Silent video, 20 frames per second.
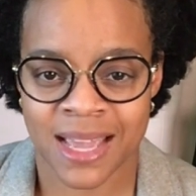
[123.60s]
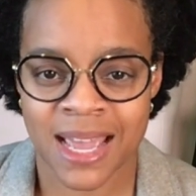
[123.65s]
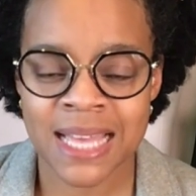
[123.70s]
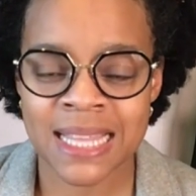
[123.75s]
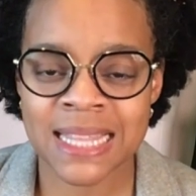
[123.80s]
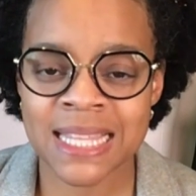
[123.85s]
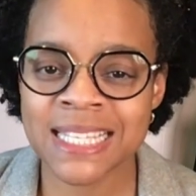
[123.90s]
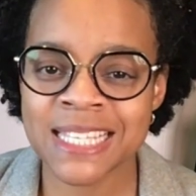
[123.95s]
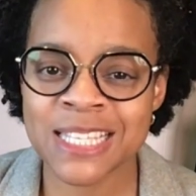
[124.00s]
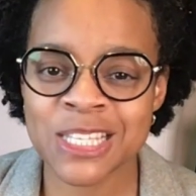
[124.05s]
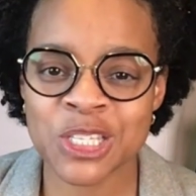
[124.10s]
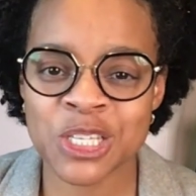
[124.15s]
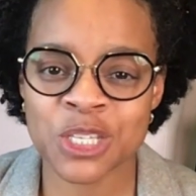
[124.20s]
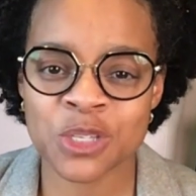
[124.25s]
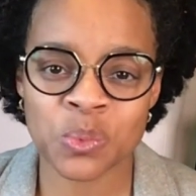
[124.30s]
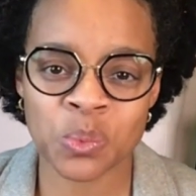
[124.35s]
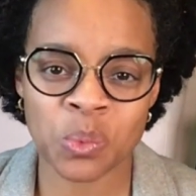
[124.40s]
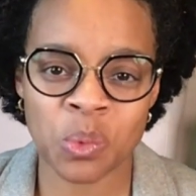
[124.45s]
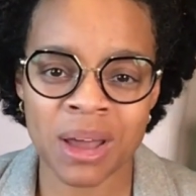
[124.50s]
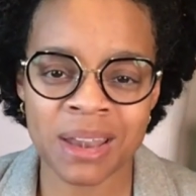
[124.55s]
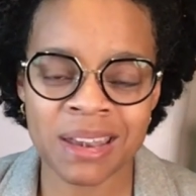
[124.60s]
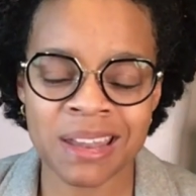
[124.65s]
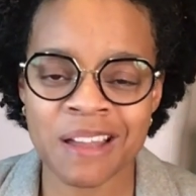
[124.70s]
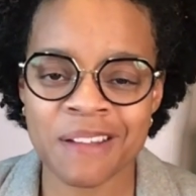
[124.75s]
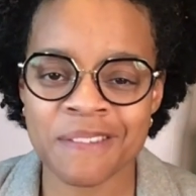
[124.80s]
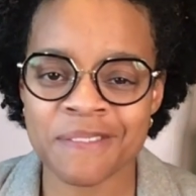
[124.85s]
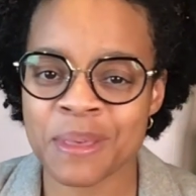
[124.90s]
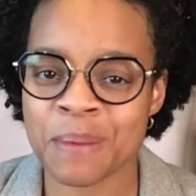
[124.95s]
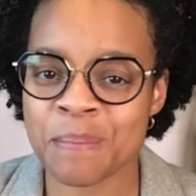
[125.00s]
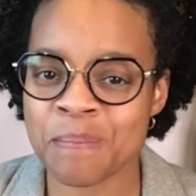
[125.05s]
This is just one
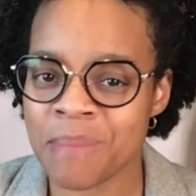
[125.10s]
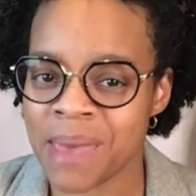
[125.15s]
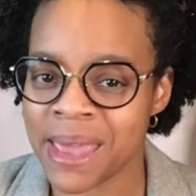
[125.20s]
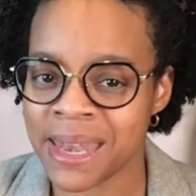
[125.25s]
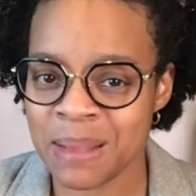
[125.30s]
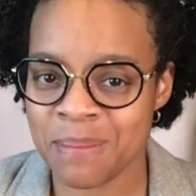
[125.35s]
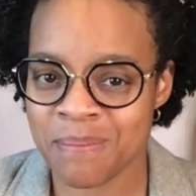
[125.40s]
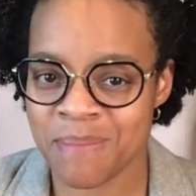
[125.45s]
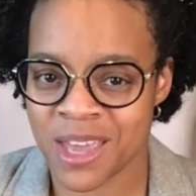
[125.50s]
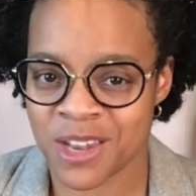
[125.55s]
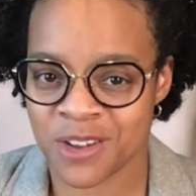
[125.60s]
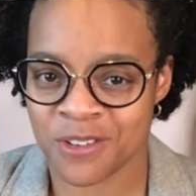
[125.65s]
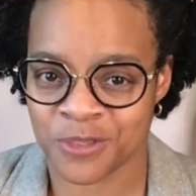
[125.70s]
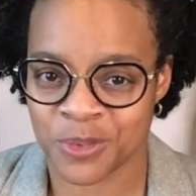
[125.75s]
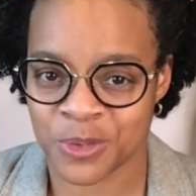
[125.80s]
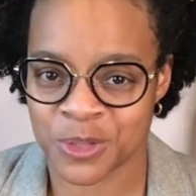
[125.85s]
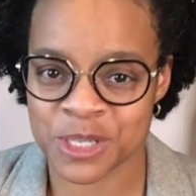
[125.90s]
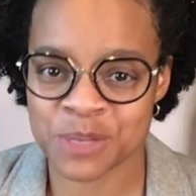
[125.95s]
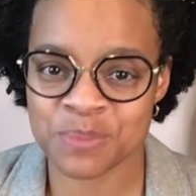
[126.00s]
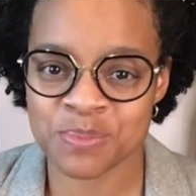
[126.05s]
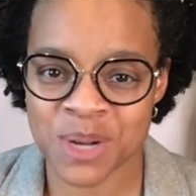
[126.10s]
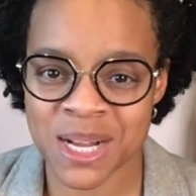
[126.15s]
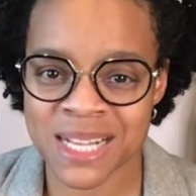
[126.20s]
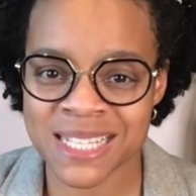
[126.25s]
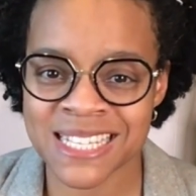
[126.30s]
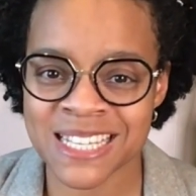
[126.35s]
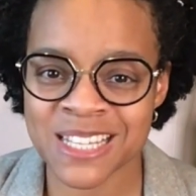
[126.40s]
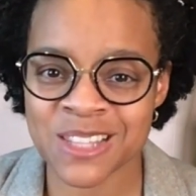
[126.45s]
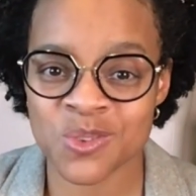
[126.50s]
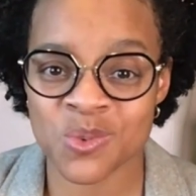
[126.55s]
of the many metaphors
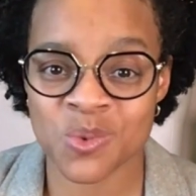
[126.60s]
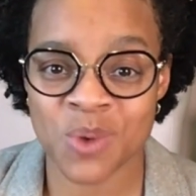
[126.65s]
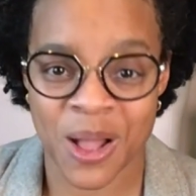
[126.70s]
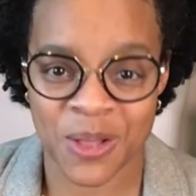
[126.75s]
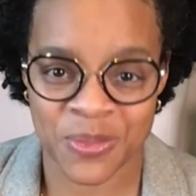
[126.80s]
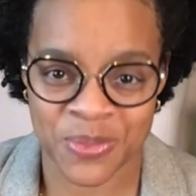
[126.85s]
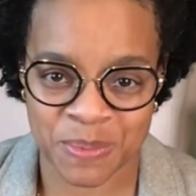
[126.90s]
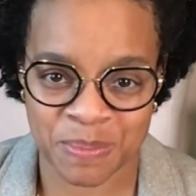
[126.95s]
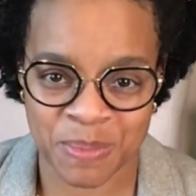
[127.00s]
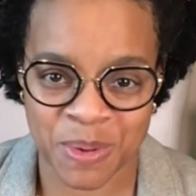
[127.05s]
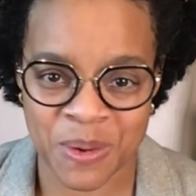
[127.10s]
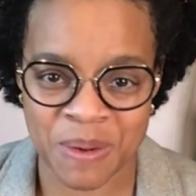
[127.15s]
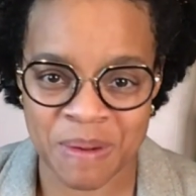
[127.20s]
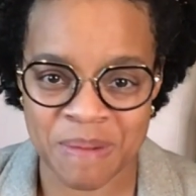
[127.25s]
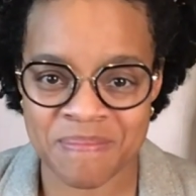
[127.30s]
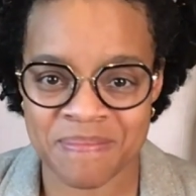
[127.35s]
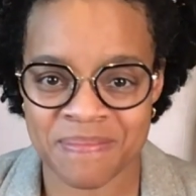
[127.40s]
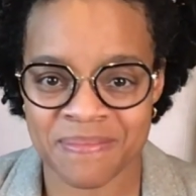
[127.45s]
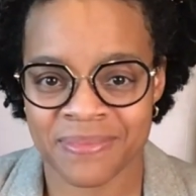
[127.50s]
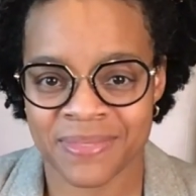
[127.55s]
present throughout the poem.